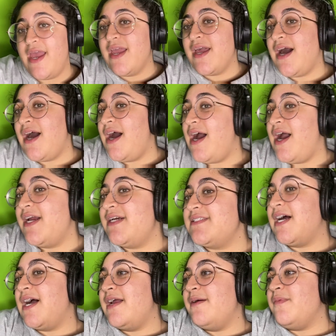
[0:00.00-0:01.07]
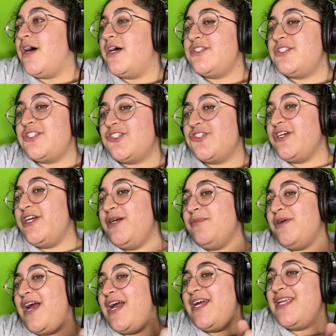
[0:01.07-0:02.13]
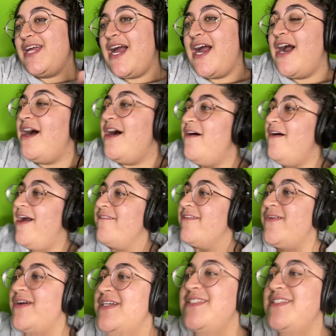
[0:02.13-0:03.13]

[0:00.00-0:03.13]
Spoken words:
guys, I am on stream right now. Everyone